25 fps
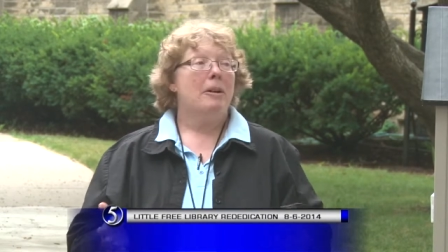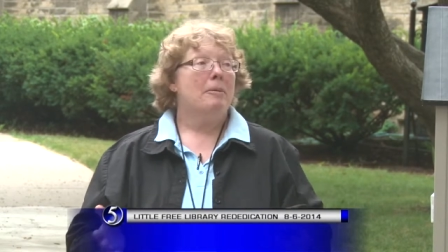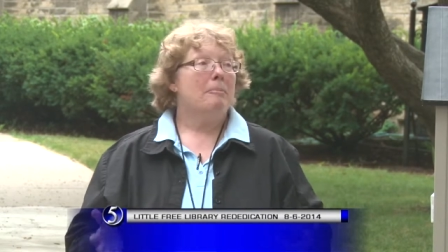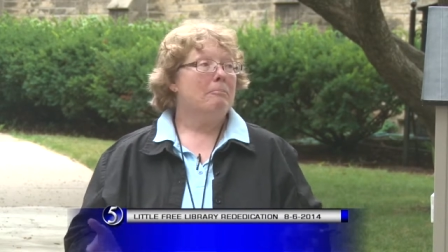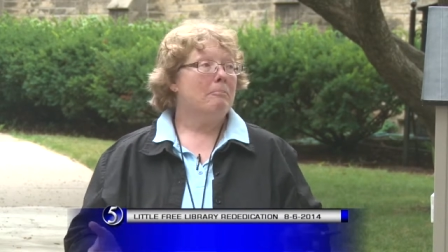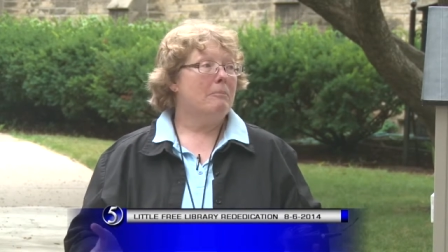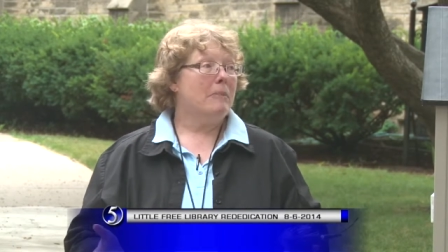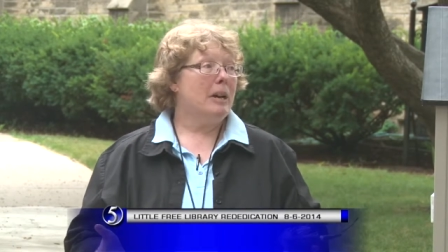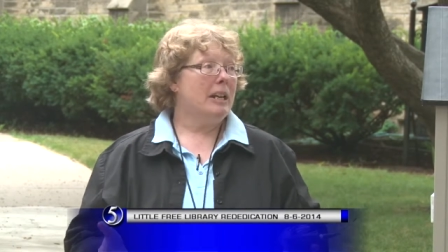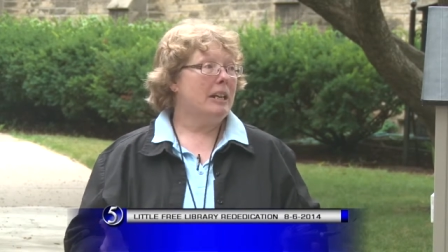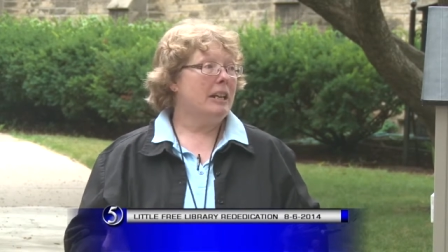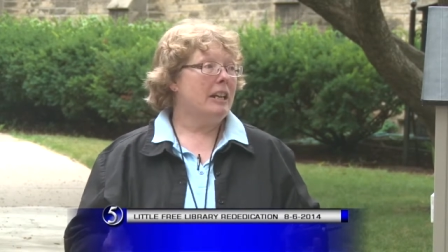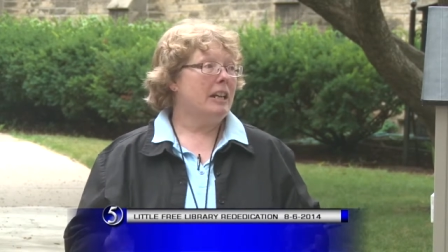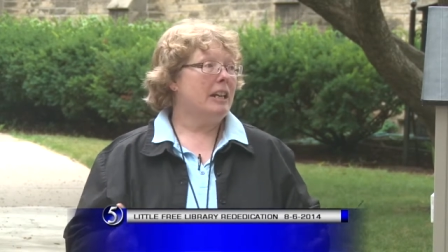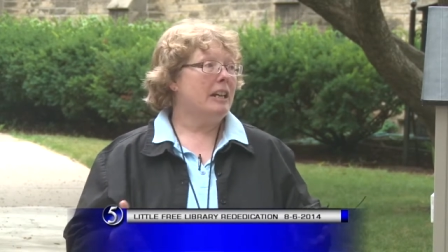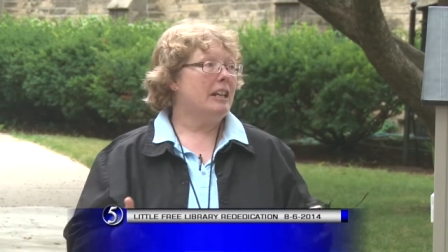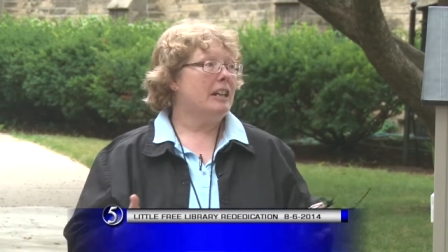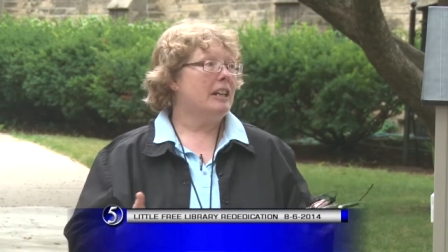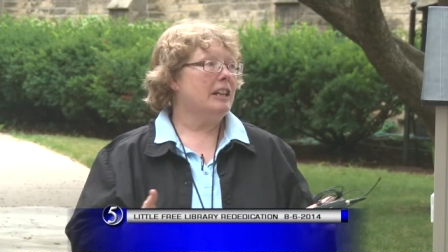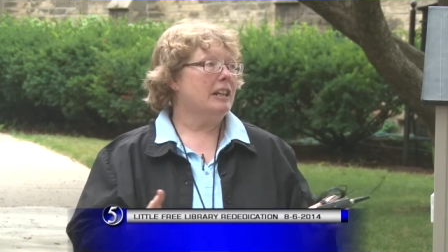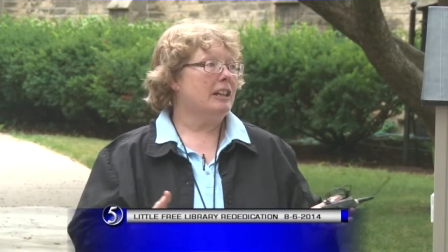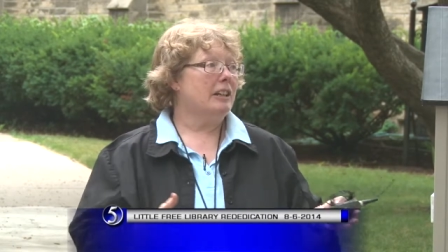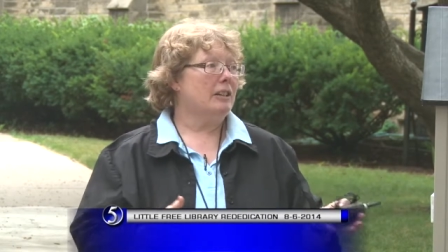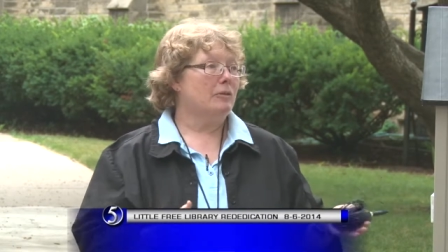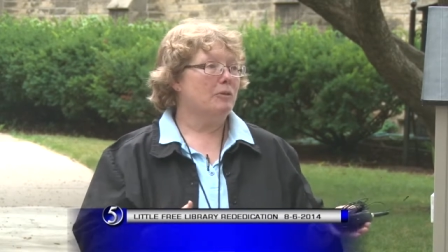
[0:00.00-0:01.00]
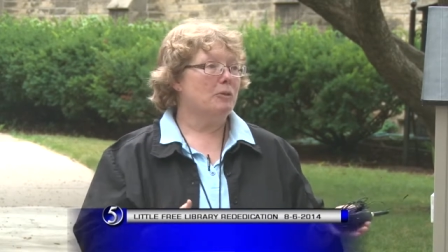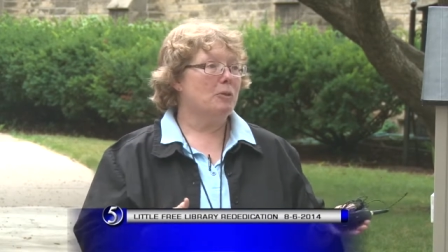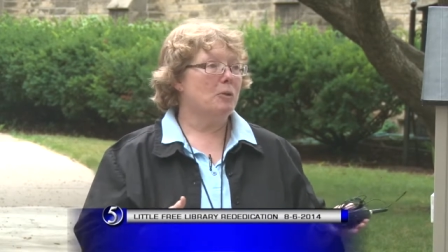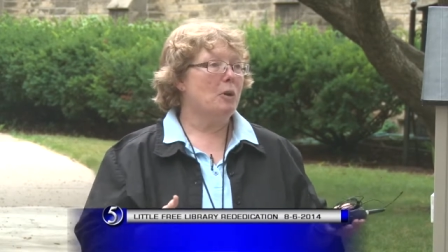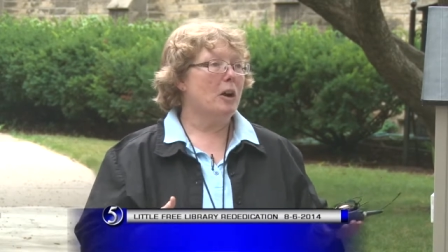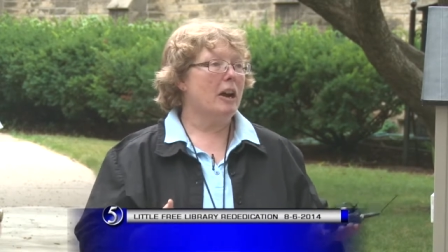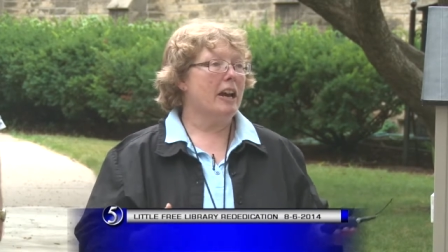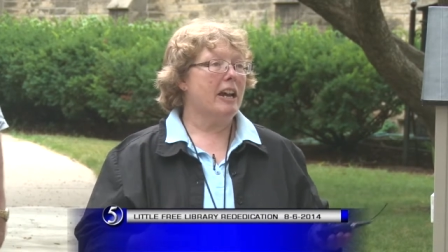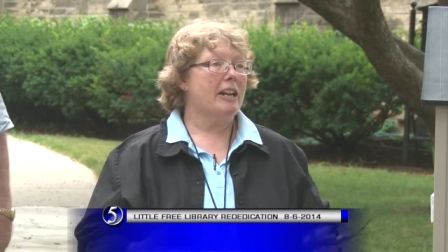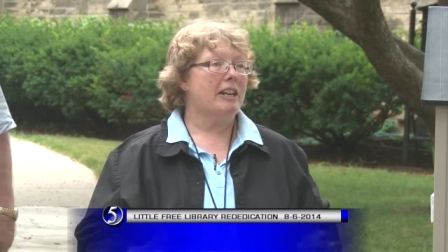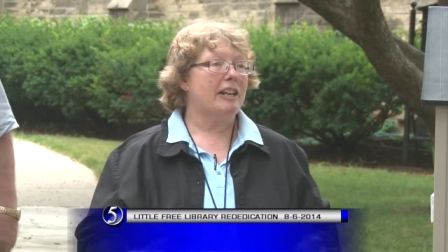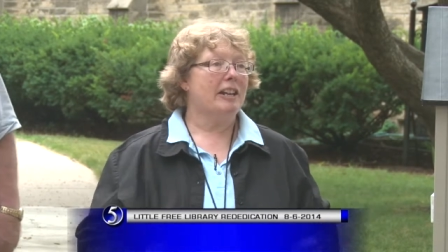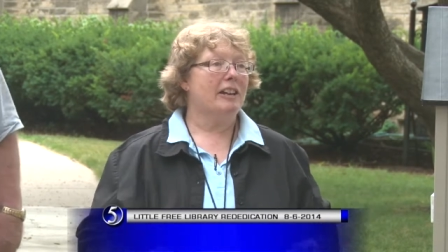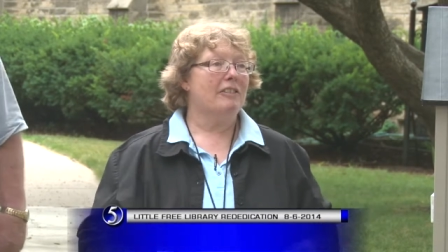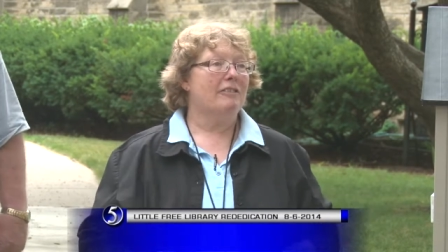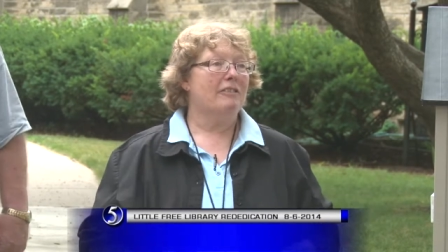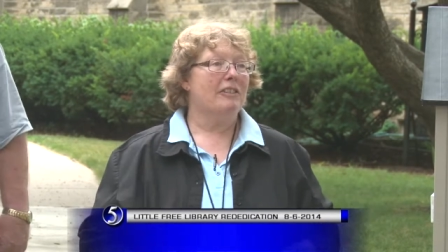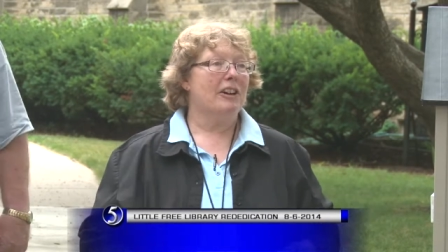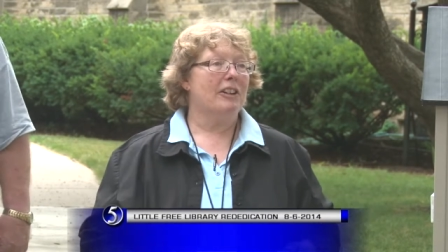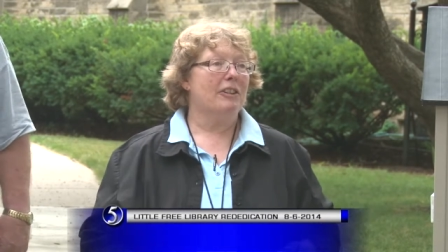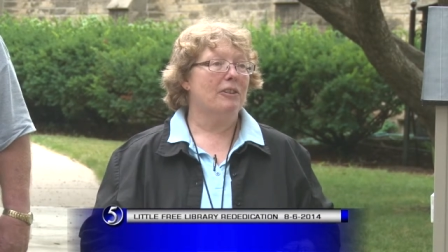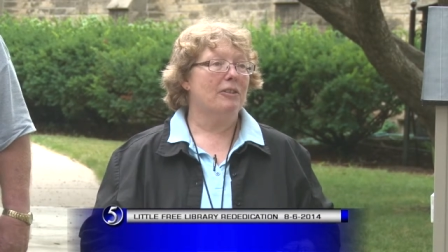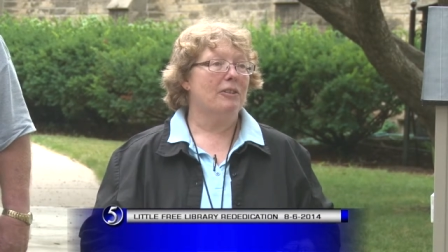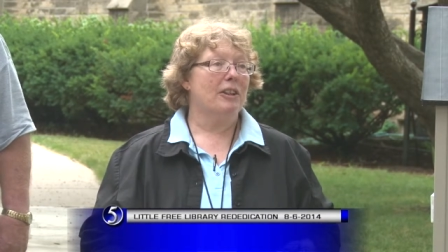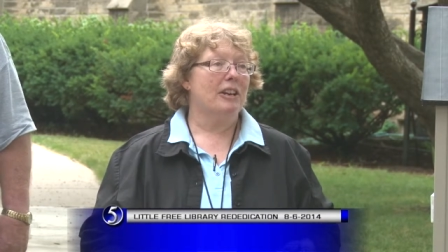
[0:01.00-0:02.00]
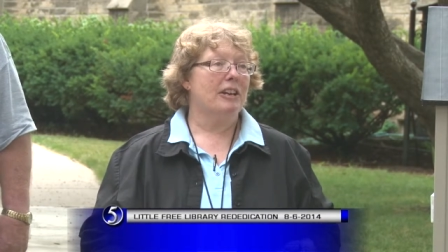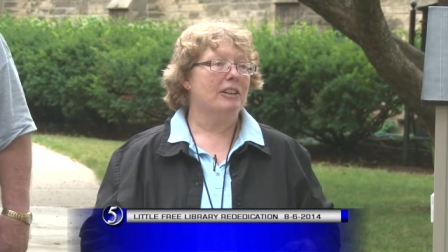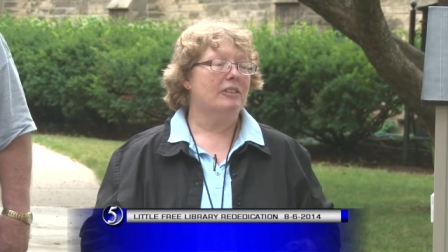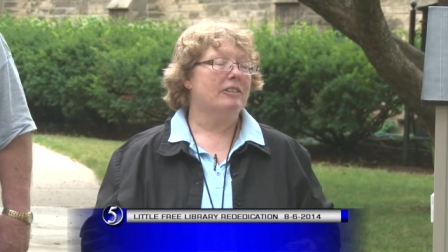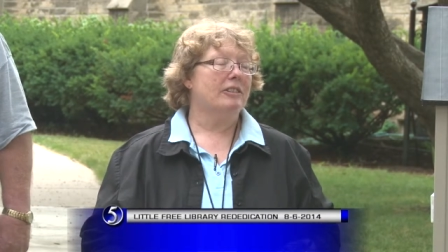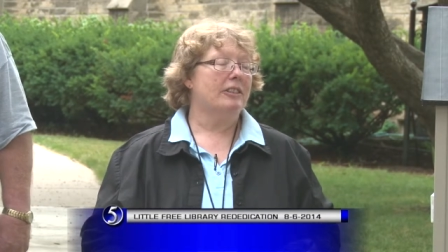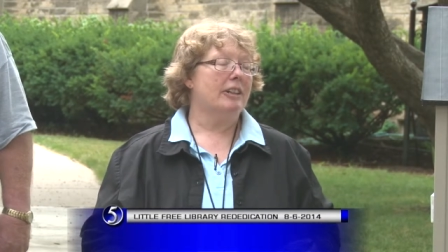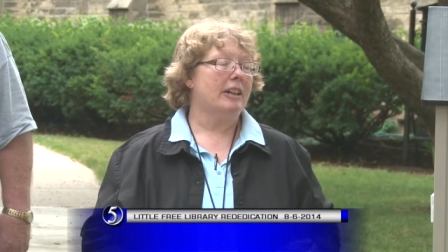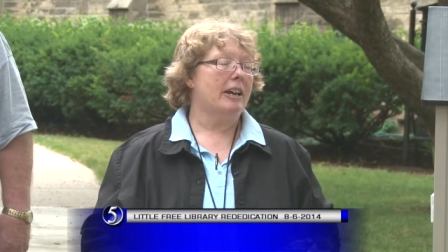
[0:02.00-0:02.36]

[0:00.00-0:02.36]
money and a variety of other things